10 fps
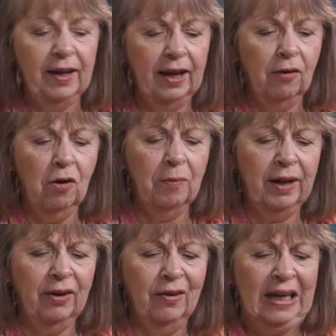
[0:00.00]
and I go home
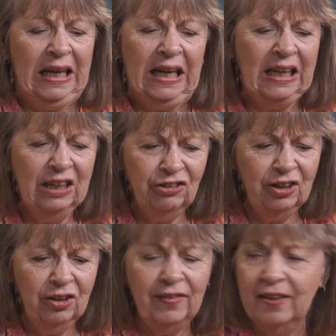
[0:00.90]
and I go, how did
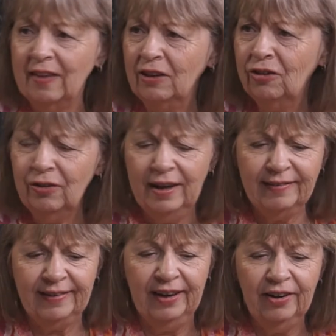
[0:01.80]
you do this? Like two
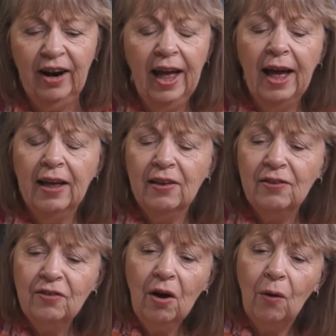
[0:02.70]
days later. Yes.
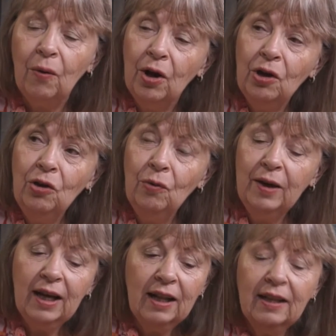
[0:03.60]
So you
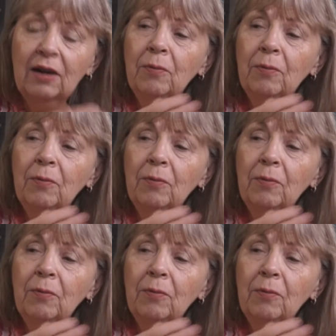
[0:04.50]
get a little